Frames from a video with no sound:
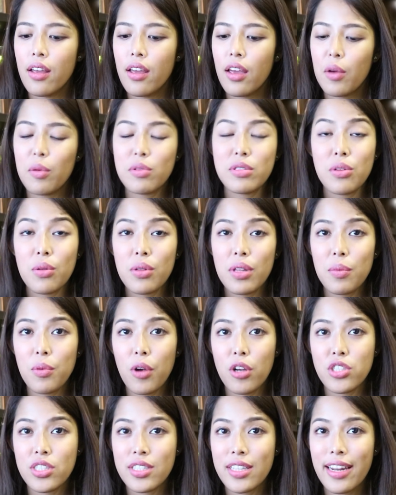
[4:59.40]
It was the only
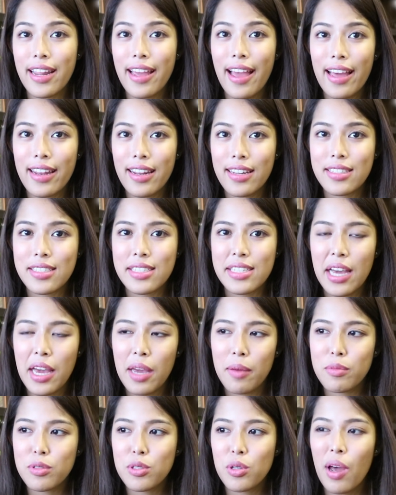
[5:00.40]
project that I had at the
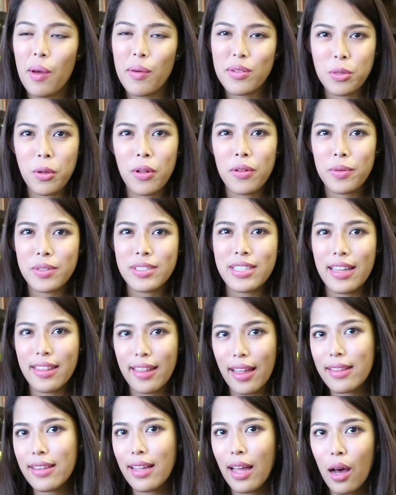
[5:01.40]
time, so I was always at
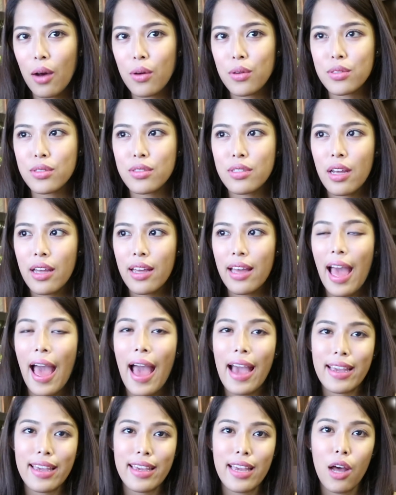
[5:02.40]
that house,
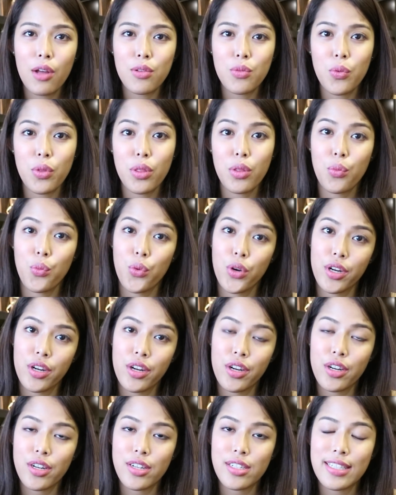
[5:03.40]
hanging out with the
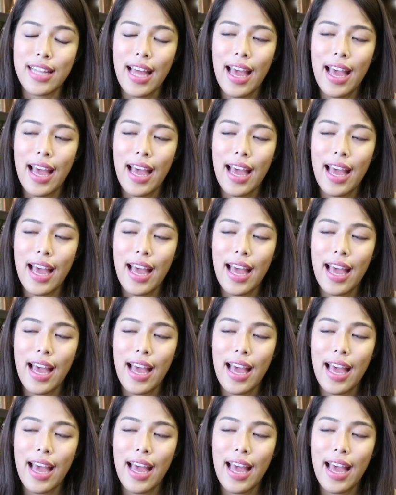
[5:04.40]
workers,